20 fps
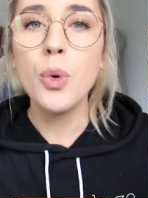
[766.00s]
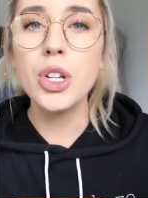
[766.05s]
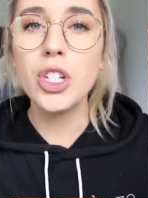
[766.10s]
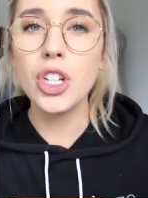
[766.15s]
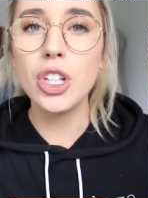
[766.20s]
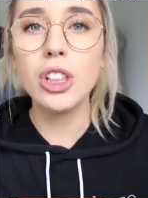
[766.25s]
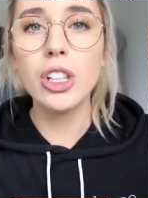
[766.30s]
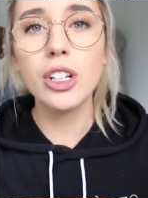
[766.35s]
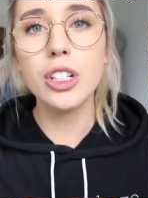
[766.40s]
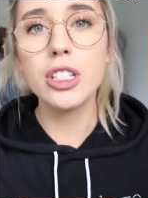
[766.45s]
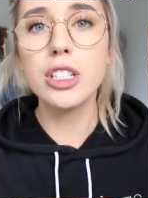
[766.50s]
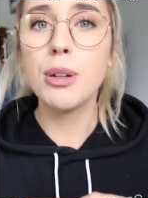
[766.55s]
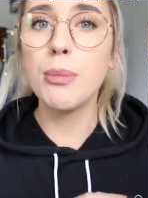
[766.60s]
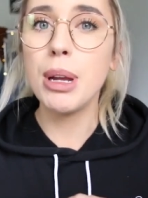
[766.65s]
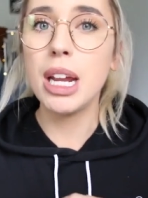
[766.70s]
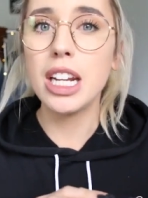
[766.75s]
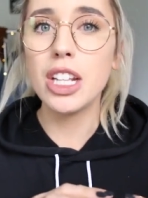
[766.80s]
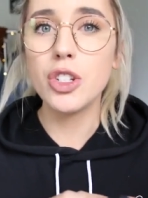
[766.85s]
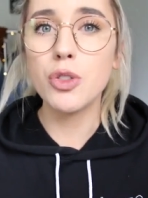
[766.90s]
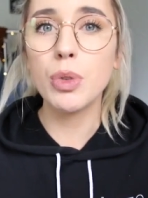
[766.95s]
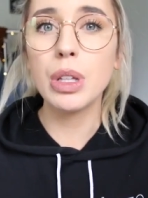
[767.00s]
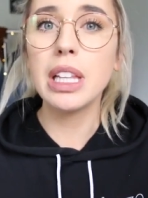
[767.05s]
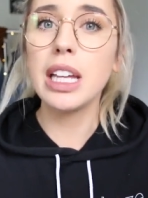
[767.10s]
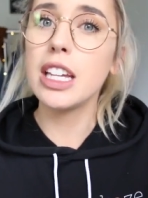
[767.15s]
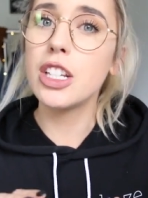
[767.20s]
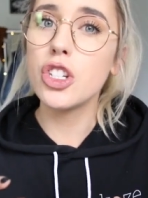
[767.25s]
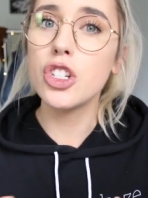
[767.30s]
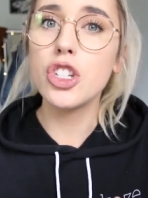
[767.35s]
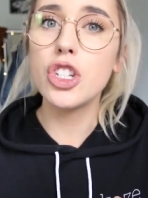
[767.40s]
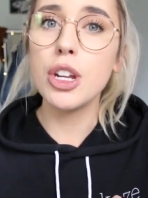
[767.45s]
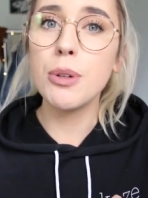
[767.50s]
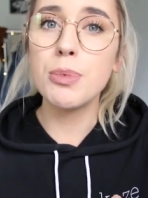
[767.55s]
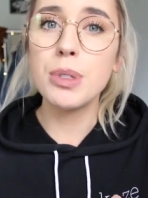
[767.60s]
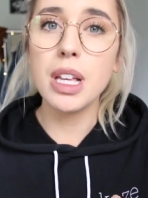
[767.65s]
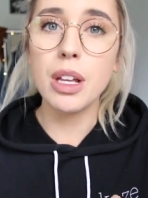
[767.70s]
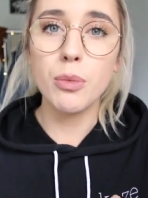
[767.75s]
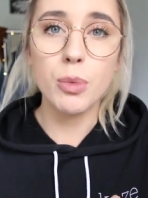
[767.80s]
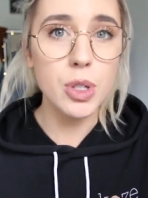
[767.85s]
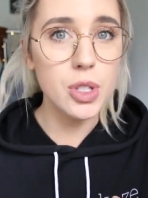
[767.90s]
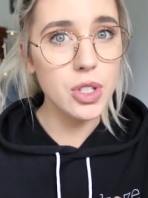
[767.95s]
we should learn to manage
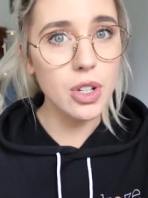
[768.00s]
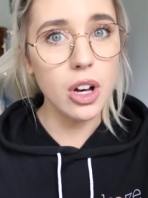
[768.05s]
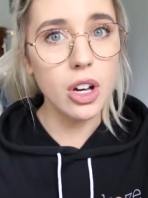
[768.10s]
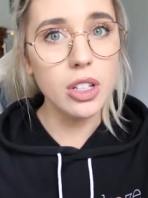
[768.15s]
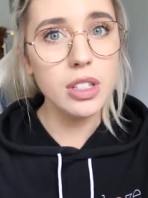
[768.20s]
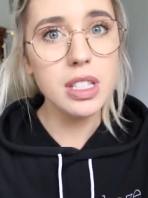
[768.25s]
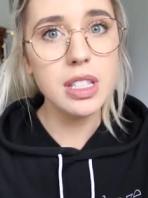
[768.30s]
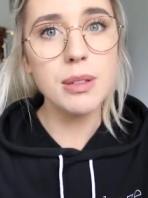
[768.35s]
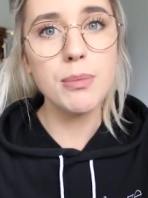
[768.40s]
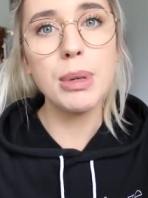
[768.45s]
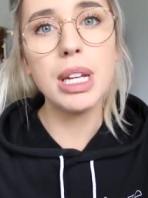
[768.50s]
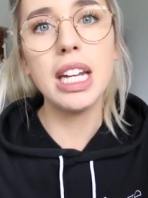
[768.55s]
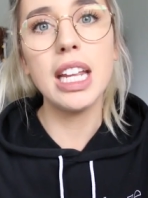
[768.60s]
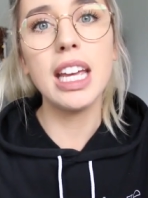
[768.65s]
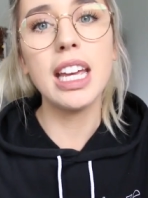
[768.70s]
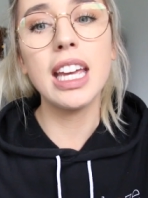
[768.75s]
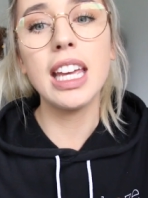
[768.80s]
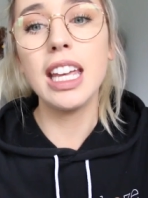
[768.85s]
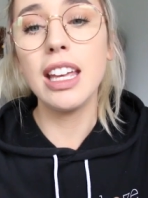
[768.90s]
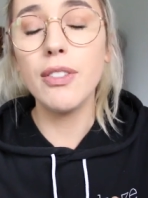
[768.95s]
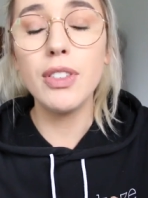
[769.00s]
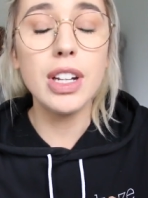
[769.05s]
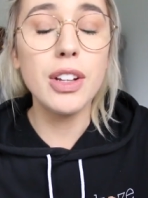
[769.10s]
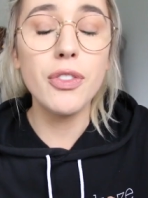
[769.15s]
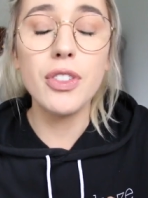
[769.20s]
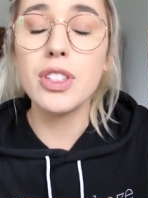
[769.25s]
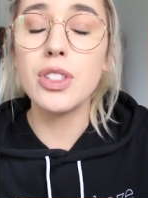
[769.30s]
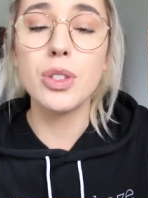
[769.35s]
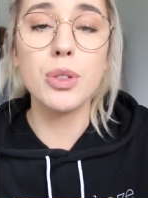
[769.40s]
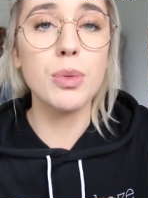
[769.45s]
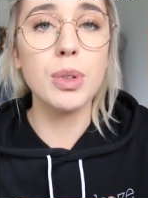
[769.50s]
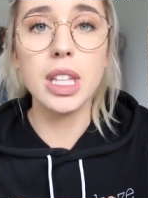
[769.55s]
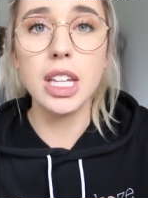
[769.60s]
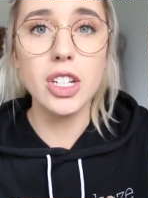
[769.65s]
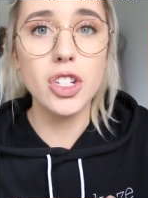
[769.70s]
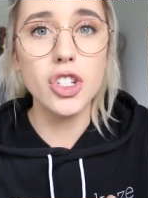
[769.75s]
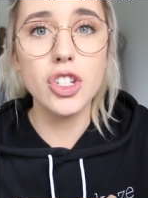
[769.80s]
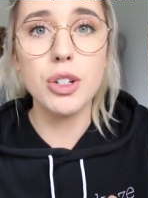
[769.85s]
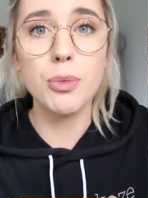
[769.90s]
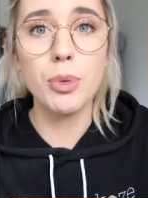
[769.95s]
relationships and results, meaning even if it's the
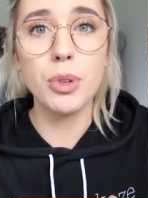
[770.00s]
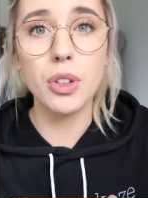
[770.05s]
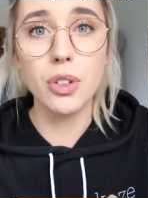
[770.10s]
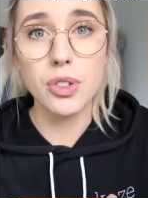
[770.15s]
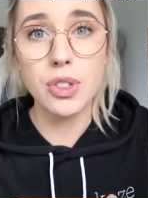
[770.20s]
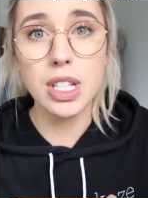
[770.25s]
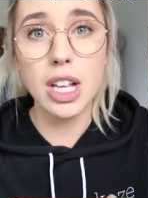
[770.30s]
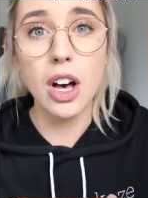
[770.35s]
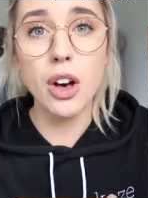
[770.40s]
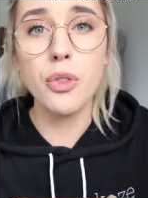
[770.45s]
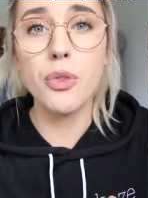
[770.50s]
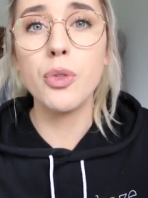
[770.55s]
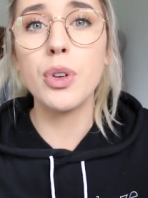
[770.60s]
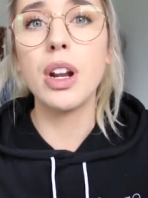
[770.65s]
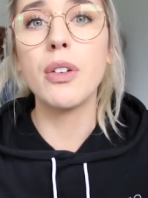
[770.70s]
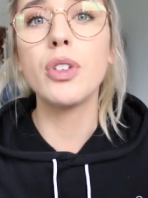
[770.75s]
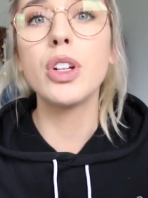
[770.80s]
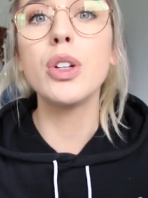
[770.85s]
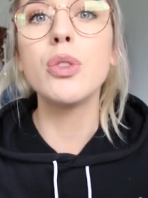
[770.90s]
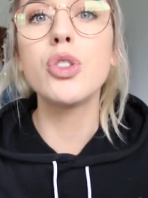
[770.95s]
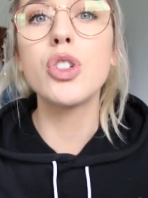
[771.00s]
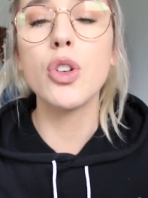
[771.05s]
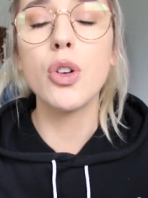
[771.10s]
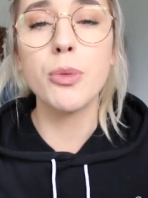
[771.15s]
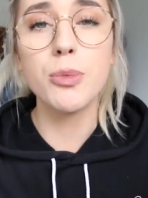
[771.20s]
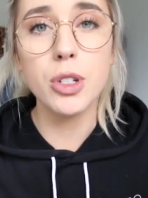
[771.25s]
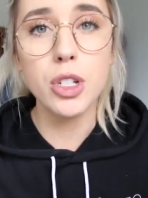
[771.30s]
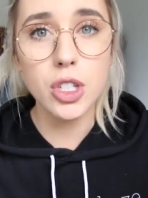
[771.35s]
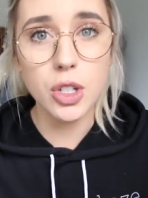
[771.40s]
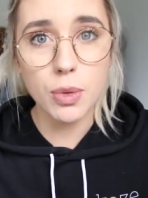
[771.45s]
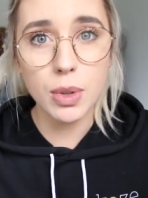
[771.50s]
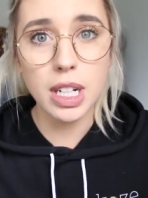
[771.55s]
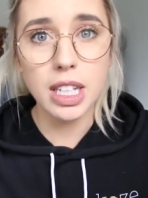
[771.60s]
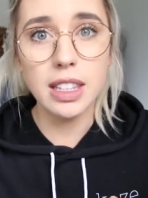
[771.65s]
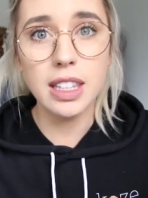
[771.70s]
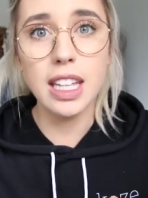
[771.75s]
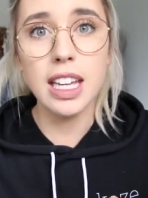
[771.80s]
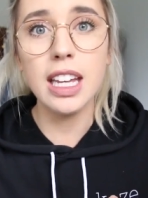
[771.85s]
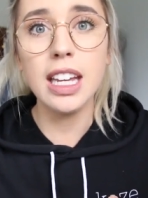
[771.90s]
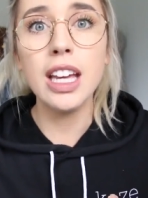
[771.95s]
relationship with yourself, whenever you show up to do
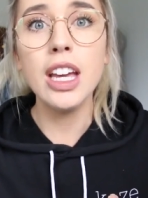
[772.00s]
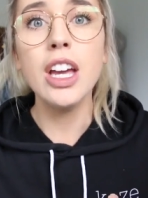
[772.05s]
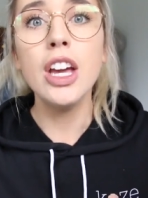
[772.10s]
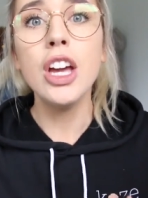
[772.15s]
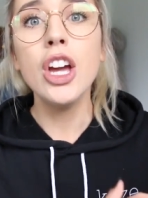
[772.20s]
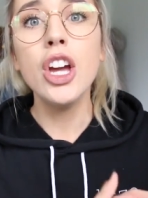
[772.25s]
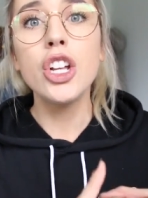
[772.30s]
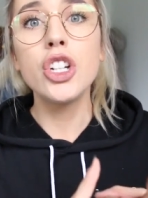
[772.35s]
anything,